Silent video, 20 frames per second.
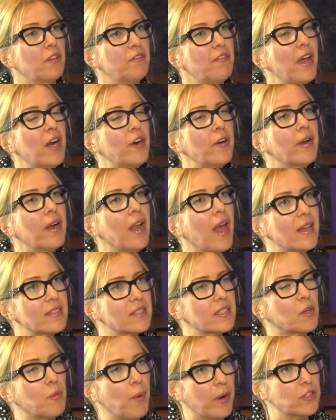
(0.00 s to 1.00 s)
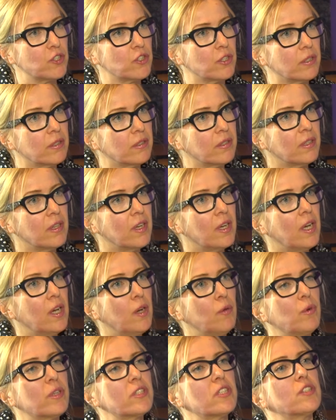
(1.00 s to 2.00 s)
The very last question.
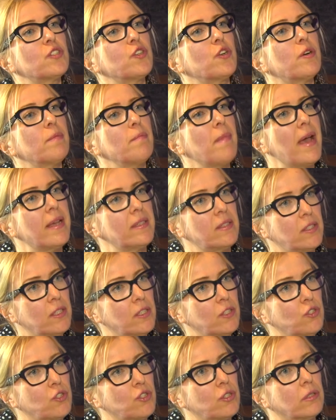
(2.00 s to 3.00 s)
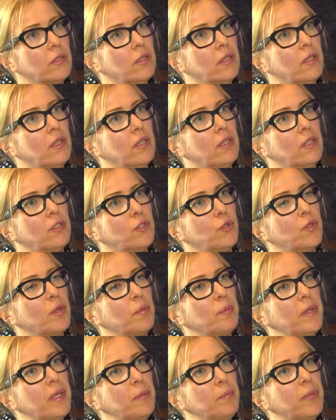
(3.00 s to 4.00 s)
What is your message to the
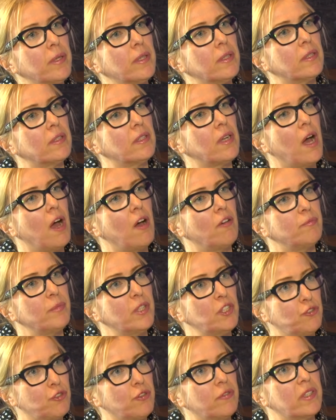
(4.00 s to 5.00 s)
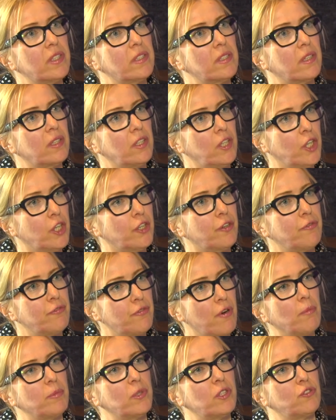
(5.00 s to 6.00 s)
people of Mitrovica here,
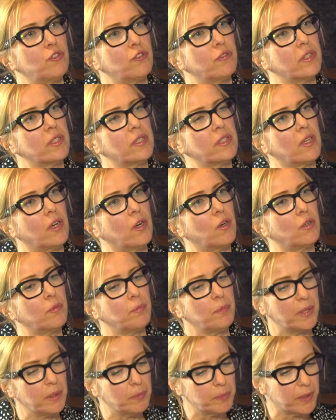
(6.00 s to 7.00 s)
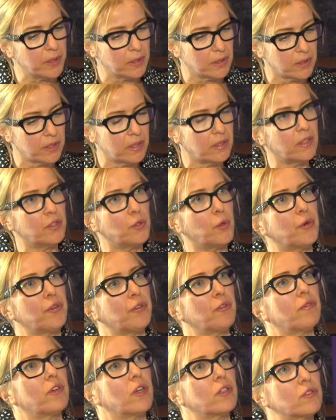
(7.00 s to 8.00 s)
from Mitrovica, or people in the north
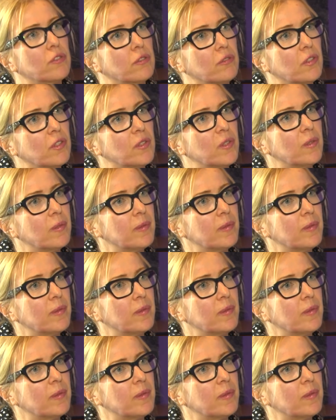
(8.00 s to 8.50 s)
of Kosovo?